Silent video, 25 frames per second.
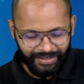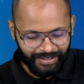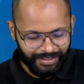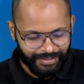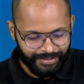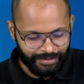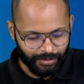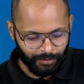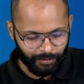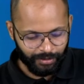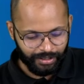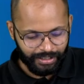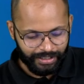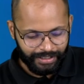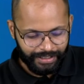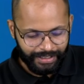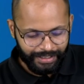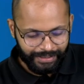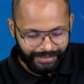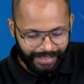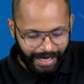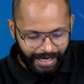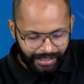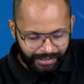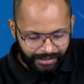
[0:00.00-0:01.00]
So,
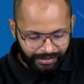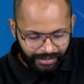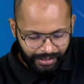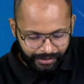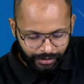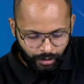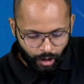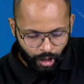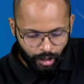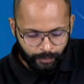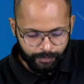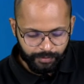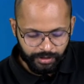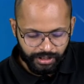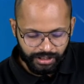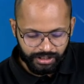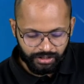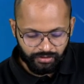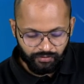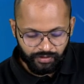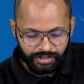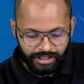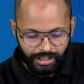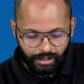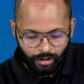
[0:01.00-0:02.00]
it can detect
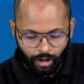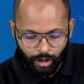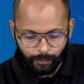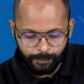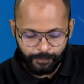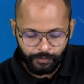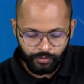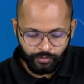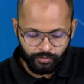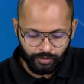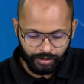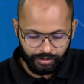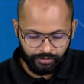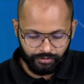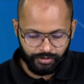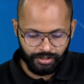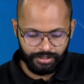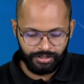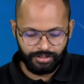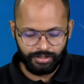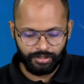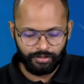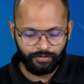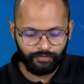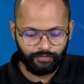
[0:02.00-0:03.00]
objects which are
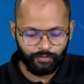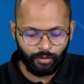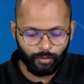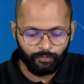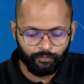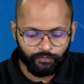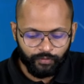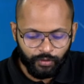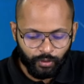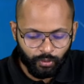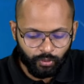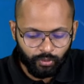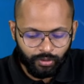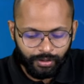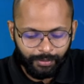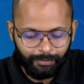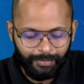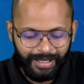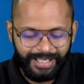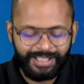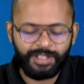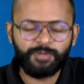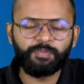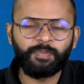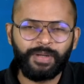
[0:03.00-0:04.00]
obstructed from view
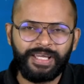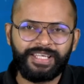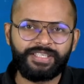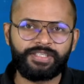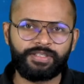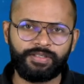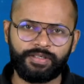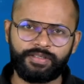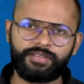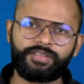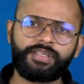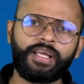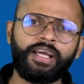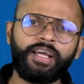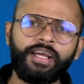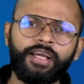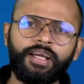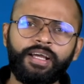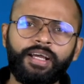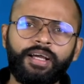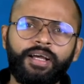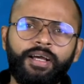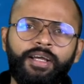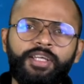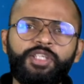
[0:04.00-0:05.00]
by space dust.
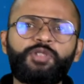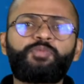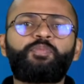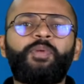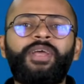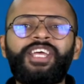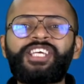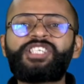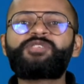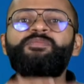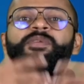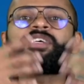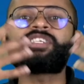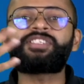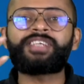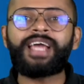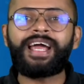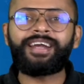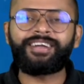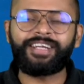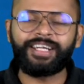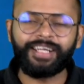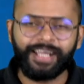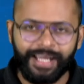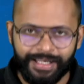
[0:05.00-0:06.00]
Space mein
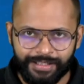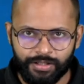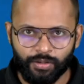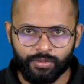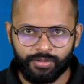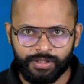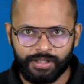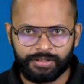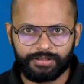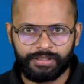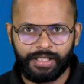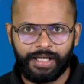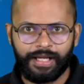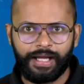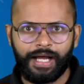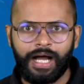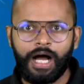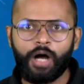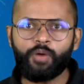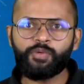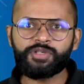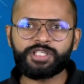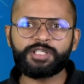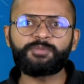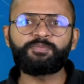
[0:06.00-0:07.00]
scattering kaise ho sakta hai?
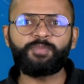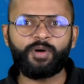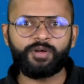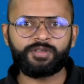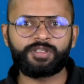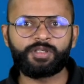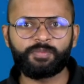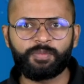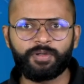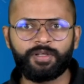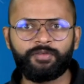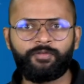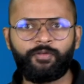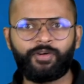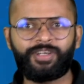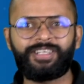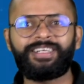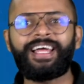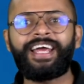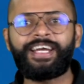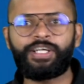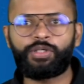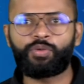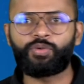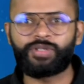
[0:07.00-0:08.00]
How is it possible for
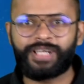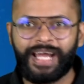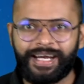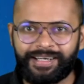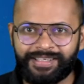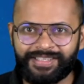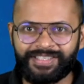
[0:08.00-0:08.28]
light to get